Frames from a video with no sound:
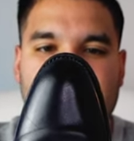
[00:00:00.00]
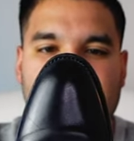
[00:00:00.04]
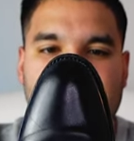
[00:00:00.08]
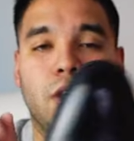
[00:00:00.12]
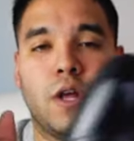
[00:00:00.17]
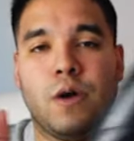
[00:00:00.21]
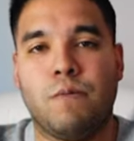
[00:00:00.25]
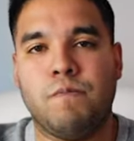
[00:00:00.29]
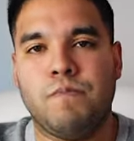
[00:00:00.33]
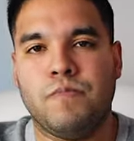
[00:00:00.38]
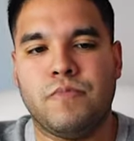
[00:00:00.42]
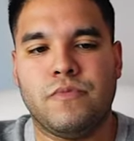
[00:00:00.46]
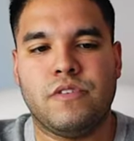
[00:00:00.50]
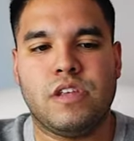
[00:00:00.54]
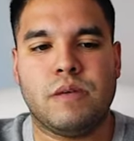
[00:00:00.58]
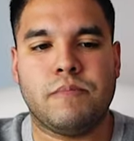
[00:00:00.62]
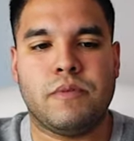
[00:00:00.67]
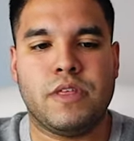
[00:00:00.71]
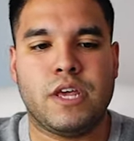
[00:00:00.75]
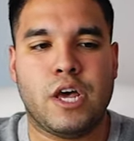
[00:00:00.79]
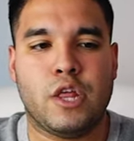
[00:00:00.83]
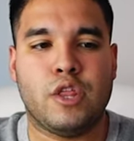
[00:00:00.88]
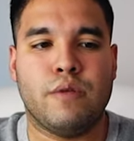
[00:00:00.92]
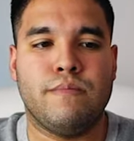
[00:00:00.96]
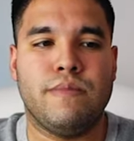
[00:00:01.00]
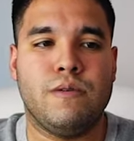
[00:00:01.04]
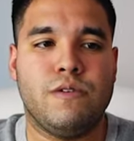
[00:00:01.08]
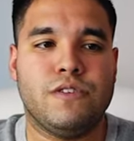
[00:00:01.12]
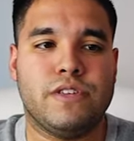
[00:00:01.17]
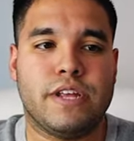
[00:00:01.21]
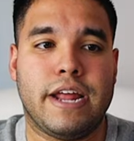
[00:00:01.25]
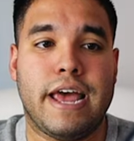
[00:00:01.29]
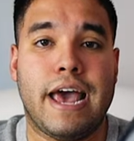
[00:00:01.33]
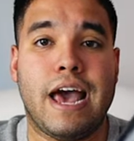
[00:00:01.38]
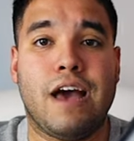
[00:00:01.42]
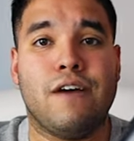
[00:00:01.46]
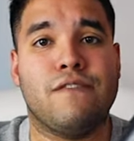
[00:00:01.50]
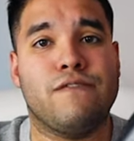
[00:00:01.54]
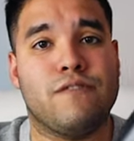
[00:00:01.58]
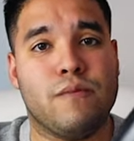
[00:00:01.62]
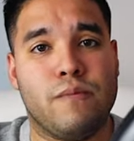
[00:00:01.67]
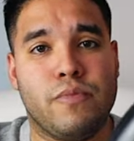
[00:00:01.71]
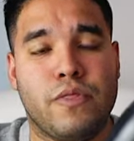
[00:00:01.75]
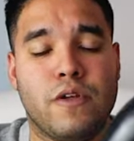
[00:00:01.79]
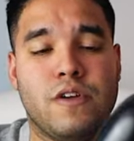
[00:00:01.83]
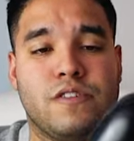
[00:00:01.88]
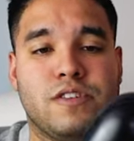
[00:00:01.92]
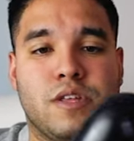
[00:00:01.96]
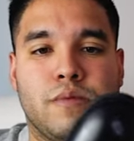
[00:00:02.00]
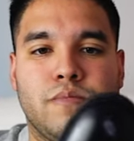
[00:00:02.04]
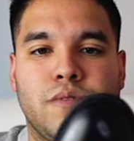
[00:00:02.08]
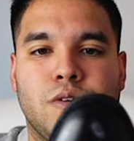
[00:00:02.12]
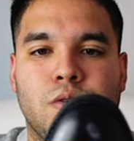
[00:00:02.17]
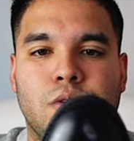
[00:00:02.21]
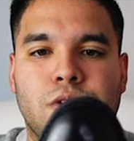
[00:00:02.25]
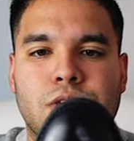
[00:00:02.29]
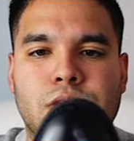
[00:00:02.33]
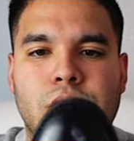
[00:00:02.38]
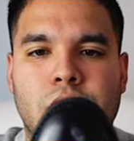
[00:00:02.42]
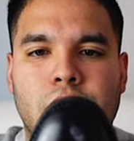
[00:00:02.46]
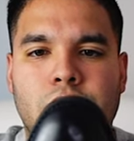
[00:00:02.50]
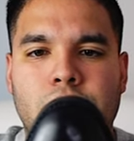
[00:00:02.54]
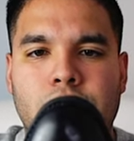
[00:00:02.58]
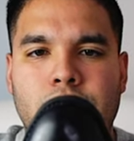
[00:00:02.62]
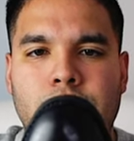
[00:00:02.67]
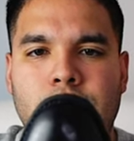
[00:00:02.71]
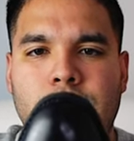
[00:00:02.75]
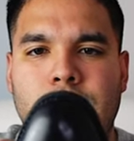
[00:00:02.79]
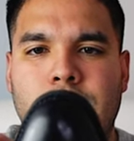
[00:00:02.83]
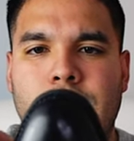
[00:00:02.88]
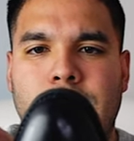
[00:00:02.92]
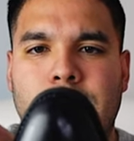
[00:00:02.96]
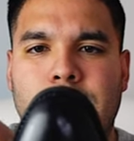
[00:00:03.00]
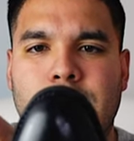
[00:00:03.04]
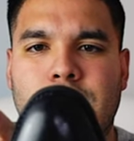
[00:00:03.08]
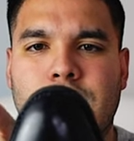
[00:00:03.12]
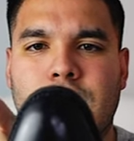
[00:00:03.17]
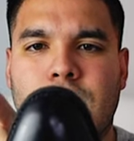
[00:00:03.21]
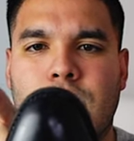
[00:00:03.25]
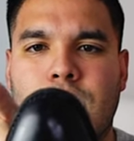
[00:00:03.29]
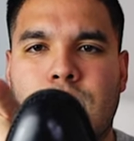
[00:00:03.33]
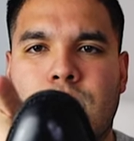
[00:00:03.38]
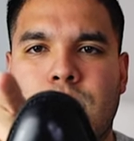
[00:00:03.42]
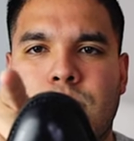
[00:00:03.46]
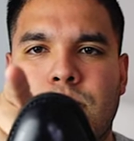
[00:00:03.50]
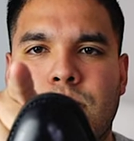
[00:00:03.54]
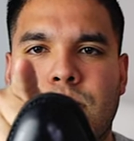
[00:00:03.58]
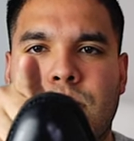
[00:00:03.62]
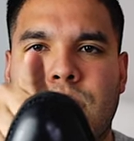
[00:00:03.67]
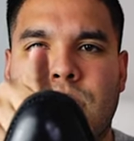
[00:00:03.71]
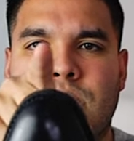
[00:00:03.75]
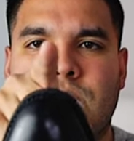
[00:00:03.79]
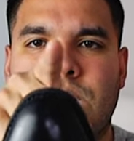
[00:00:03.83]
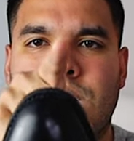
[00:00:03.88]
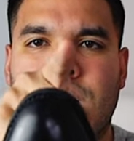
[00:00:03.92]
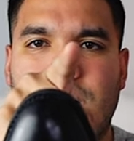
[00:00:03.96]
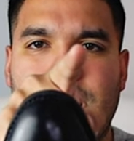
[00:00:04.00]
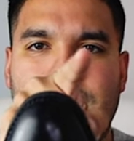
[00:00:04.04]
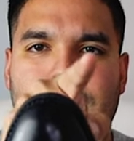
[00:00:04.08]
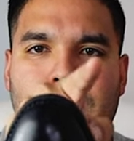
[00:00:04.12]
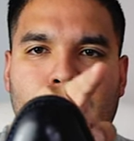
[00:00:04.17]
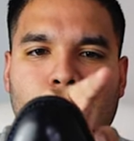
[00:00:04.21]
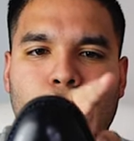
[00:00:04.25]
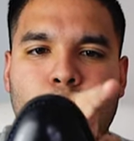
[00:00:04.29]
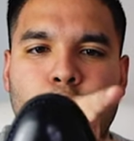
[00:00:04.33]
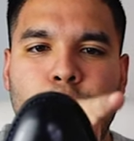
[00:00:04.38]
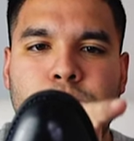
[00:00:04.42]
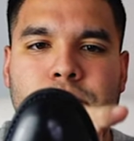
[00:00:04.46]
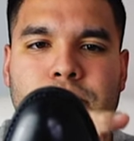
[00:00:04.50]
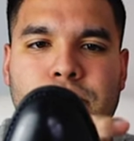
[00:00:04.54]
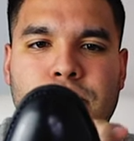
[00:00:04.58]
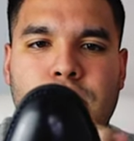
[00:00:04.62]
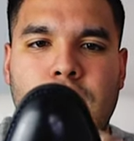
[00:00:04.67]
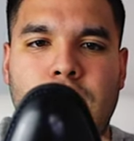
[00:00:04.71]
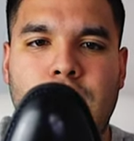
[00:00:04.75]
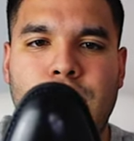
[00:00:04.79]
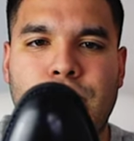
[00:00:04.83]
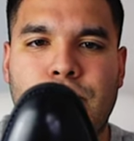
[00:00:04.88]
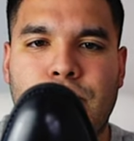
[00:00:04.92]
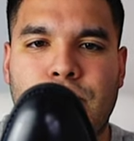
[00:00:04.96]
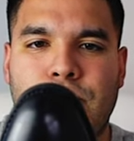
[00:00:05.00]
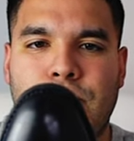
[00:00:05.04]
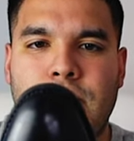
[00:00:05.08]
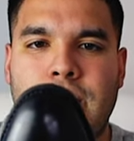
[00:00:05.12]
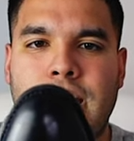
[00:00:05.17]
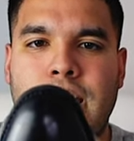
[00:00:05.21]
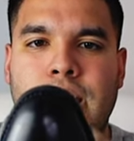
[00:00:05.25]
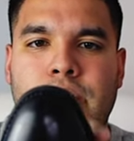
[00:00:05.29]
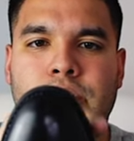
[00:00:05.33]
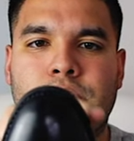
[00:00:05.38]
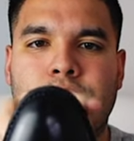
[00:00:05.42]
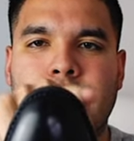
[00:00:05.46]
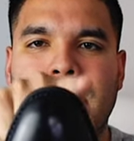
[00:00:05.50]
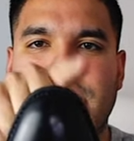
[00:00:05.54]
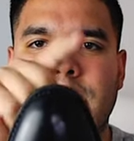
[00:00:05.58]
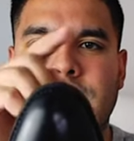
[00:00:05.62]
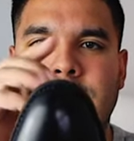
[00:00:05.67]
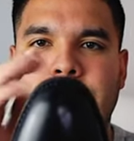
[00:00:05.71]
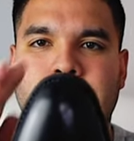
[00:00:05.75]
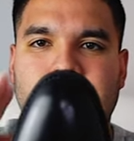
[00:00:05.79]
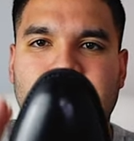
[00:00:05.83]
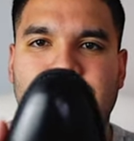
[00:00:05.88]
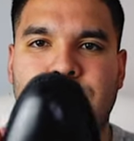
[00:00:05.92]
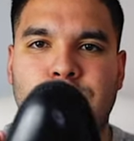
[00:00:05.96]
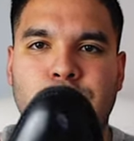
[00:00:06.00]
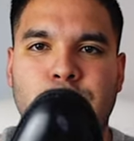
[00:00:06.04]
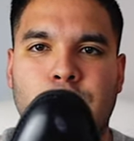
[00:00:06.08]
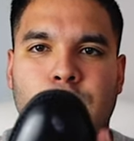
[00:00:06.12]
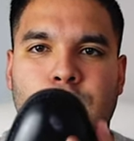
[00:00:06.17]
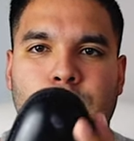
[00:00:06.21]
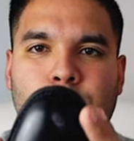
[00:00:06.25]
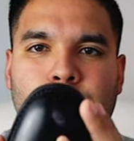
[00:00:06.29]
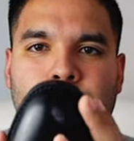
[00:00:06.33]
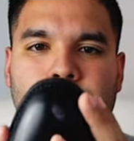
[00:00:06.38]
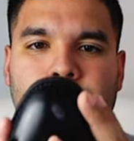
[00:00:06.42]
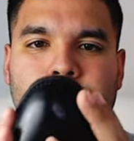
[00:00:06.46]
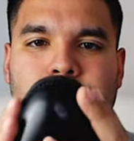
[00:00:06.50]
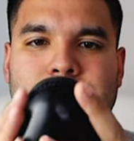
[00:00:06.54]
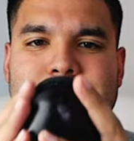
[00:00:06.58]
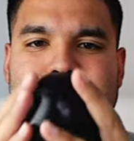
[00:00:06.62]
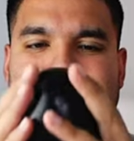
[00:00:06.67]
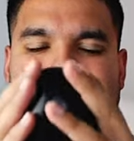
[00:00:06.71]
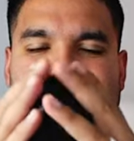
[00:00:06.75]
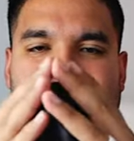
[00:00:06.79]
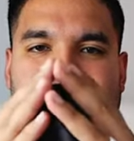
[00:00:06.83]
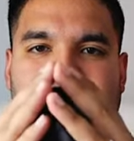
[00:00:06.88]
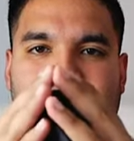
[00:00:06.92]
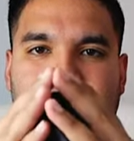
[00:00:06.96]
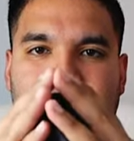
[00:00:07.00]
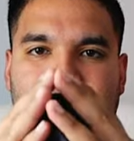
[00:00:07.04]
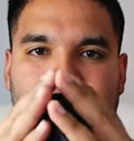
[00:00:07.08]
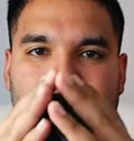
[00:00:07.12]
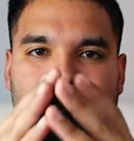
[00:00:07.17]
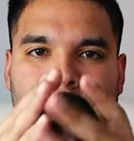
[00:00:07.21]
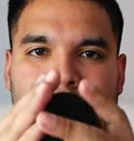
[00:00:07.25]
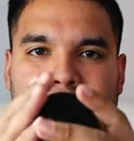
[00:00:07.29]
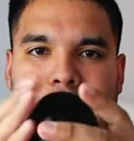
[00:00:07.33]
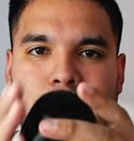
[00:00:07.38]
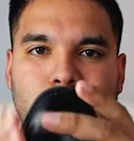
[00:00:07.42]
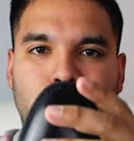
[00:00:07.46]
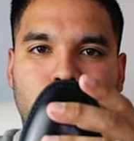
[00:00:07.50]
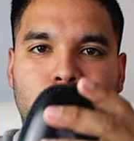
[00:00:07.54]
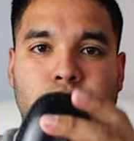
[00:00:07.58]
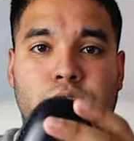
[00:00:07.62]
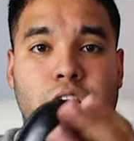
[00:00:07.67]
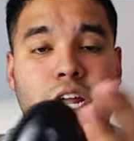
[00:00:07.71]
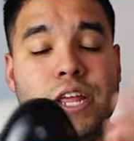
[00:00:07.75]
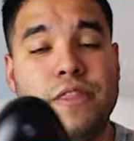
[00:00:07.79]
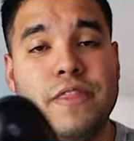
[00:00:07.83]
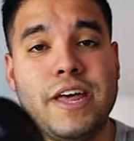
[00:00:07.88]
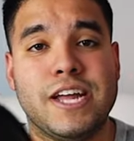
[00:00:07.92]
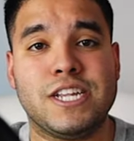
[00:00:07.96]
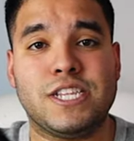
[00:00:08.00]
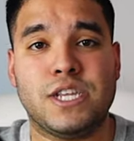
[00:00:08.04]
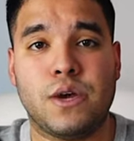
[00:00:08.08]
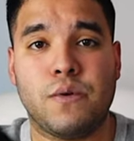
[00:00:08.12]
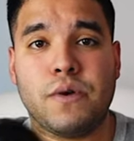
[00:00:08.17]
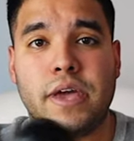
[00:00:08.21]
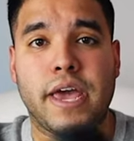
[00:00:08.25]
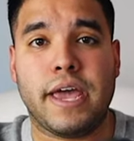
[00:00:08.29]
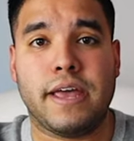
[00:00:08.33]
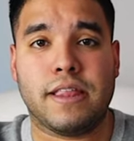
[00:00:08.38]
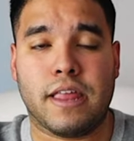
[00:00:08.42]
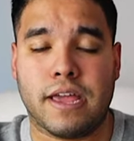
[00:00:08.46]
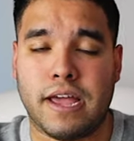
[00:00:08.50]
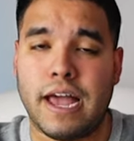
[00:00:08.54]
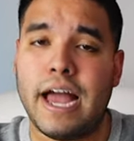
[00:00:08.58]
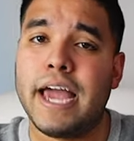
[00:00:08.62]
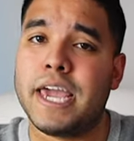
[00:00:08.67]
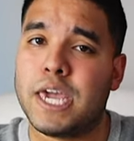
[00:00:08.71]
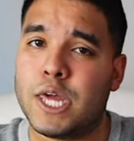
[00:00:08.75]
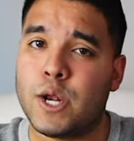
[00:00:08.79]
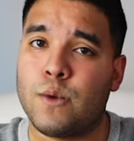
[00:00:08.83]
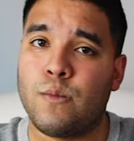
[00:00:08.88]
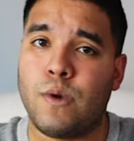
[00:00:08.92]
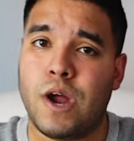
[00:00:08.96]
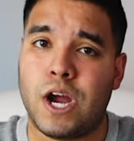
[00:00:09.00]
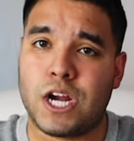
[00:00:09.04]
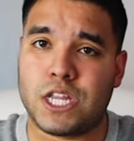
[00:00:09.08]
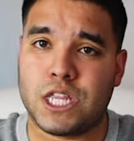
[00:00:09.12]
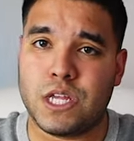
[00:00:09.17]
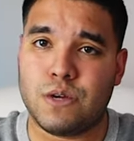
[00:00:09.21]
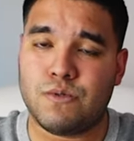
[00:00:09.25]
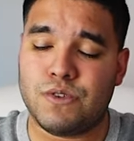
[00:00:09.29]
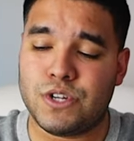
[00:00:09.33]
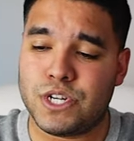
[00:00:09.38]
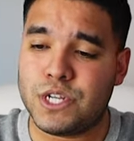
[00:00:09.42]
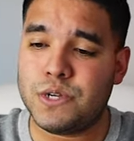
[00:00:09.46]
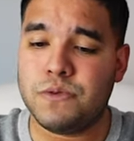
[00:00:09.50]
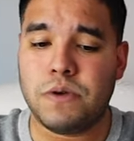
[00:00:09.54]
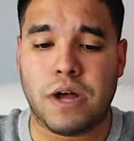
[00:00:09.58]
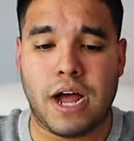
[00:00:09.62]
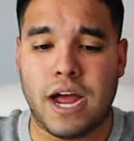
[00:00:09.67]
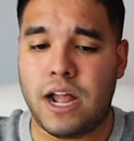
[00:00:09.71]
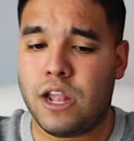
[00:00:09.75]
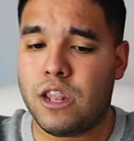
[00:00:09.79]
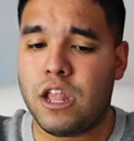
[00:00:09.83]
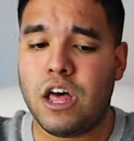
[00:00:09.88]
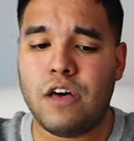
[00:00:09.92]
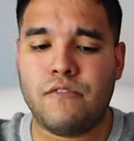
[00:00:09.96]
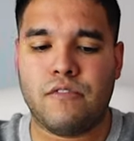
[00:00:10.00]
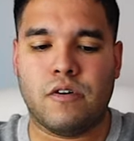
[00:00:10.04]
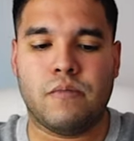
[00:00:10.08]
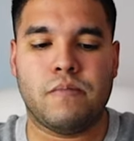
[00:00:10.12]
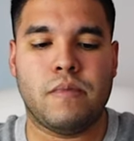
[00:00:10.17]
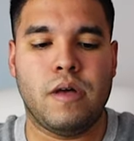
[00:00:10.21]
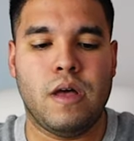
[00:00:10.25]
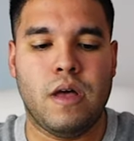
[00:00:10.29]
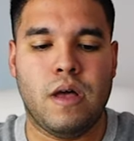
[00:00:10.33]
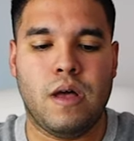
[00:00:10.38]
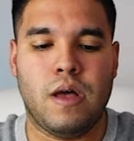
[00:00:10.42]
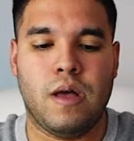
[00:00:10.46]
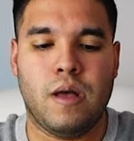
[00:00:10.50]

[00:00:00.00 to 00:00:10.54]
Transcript: Like, you know, some of the other boots that I have from Thursday Boots kind of come and a little bit fatter and not so tapered at the front. And that's okay, like I can rock those too, I love them